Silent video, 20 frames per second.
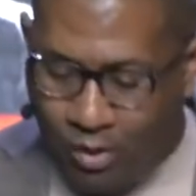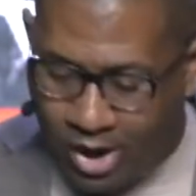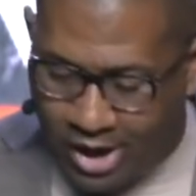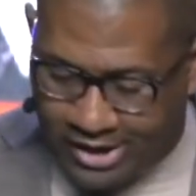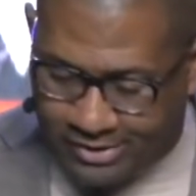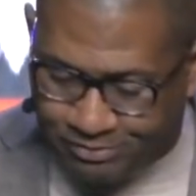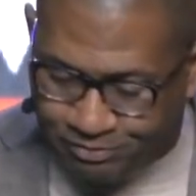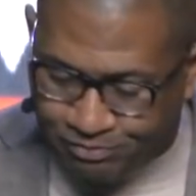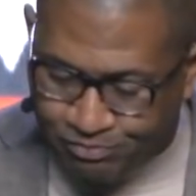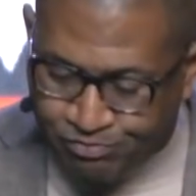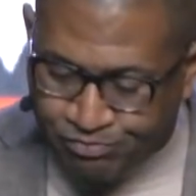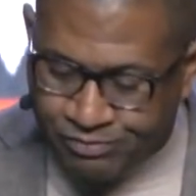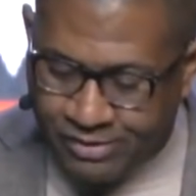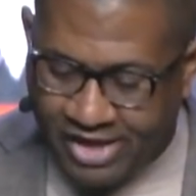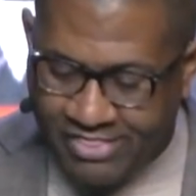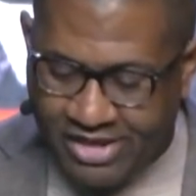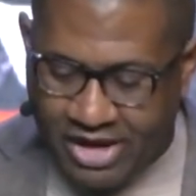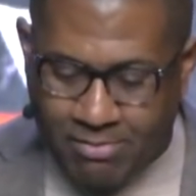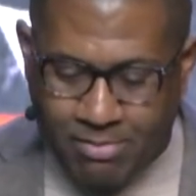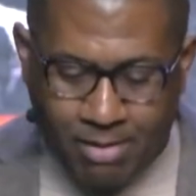1,
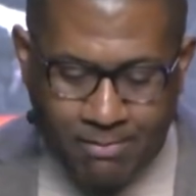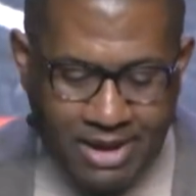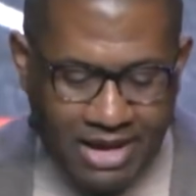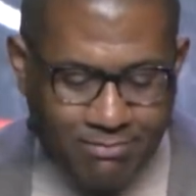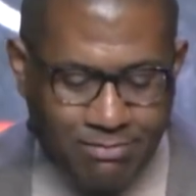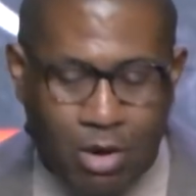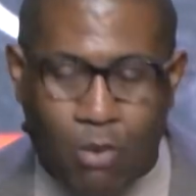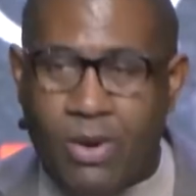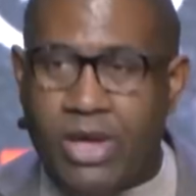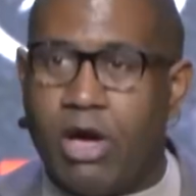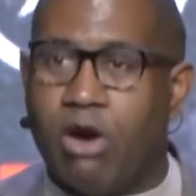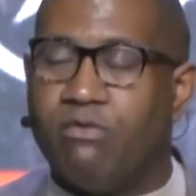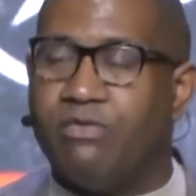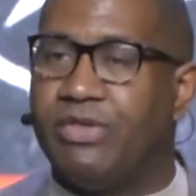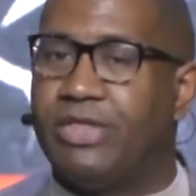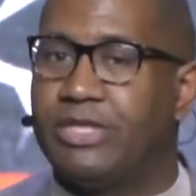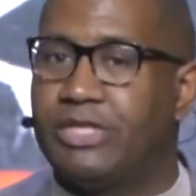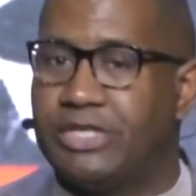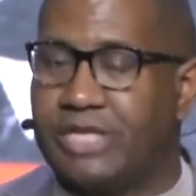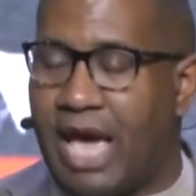and then I'm going to make my way
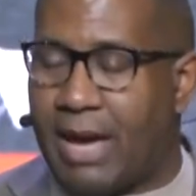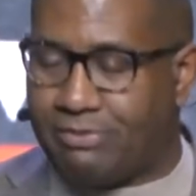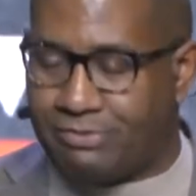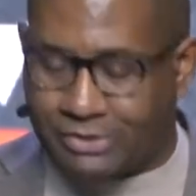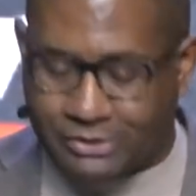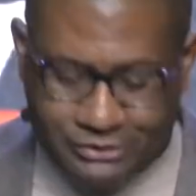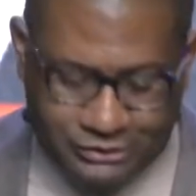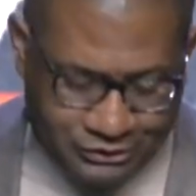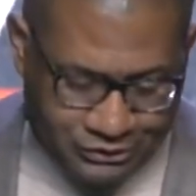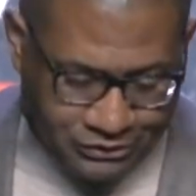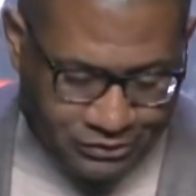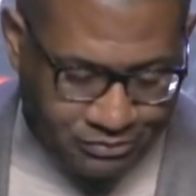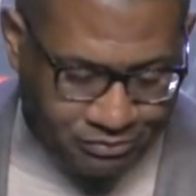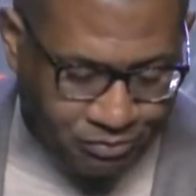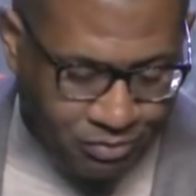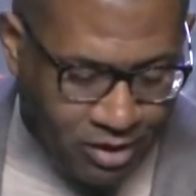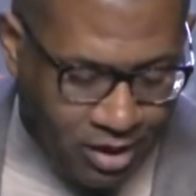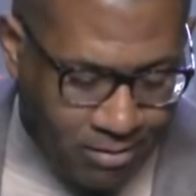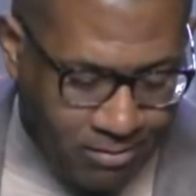over to chapter 2.